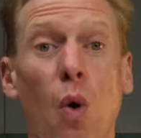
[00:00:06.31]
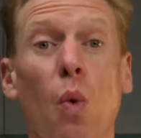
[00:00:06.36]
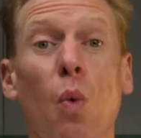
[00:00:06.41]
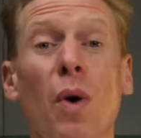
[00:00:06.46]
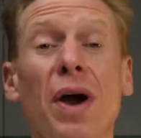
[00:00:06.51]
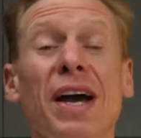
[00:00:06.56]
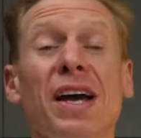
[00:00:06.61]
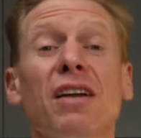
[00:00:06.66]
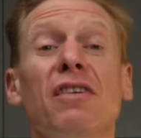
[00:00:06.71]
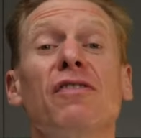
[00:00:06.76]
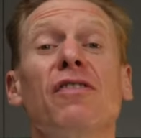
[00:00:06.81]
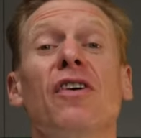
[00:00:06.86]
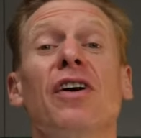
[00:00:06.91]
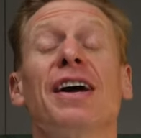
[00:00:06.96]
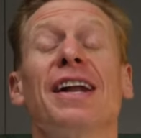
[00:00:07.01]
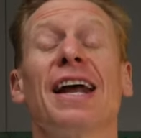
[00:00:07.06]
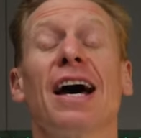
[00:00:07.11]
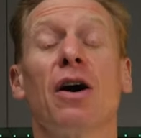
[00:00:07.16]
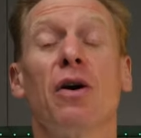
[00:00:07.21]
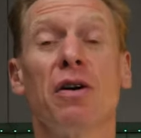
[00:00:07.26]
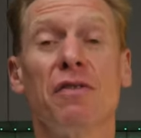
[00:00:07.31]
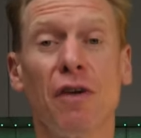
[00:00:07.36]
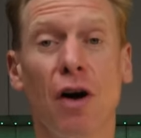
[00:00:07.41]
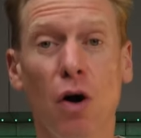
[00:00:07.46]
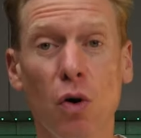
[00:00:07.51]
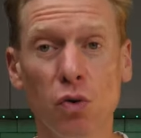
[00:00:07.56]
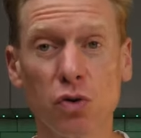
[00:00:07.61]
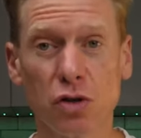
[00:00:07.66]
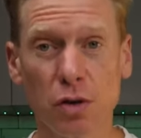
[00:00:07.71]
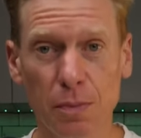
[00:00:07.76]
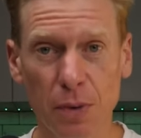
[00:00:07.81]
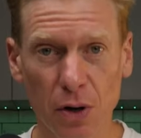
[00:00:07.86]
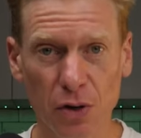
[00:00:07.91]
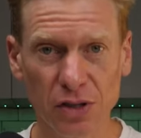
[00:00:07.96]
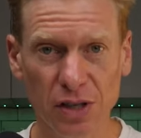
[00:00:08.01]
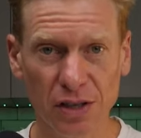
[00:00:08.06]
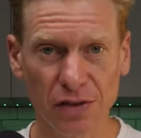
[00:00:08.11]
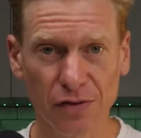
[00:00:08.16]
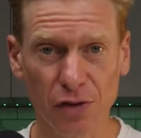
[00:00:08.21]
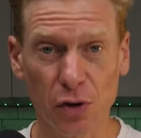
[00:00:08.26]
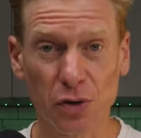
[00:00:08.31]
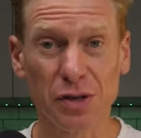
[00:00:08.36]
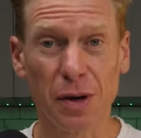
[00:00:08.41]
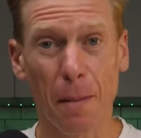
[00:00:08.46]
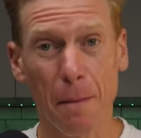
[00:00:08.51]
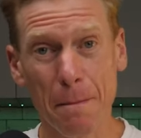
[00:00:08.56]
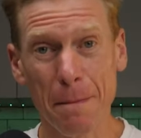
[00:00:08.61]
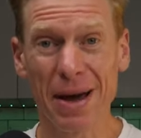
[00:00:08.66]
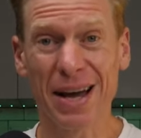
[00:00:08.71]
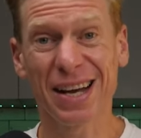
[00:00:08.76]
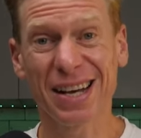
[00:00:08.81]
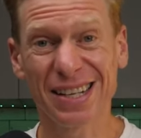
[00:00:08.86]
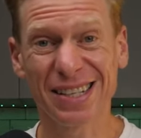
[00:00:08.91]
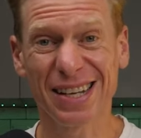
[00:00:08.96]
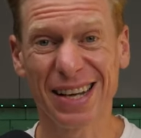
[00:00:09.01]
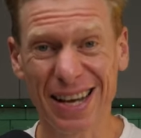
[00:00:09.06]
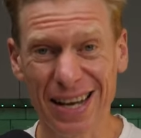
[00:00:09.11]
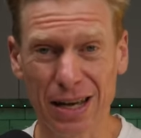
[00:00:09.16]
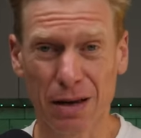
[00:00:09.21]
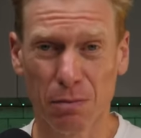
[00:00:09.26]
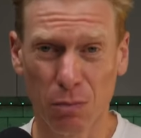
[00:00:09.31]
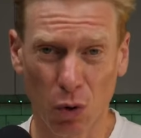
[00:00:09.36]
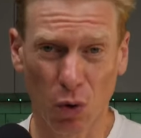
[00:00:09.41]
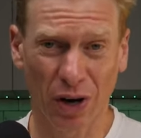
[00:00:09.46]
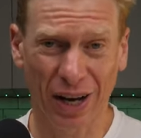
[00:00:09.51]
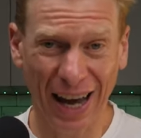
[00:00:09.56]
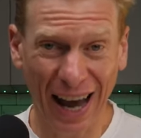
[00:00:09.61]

We're going to find out if ultra processed foods make us eat more